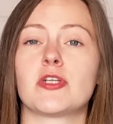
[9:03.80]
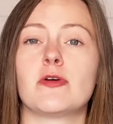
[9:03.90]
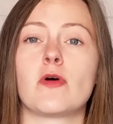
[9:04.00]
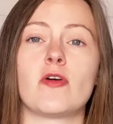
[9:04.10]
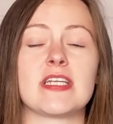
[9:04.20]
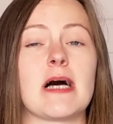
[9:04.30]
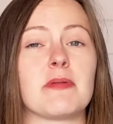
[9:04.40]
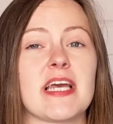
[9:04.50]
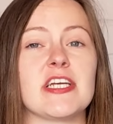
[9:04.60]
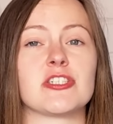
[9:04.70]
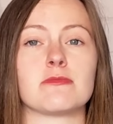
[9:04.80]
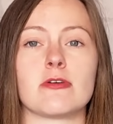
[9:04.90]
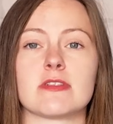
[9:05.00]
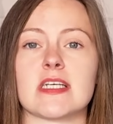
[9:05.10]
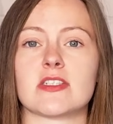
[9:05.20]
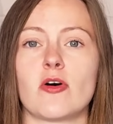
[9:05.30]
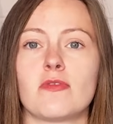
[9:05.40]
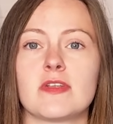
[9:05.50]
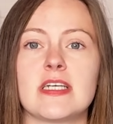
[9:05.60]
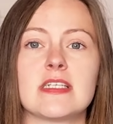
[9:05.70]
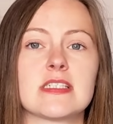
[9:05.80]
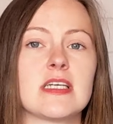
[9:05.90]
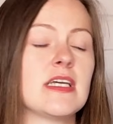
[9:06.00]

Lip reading: note on the application process of this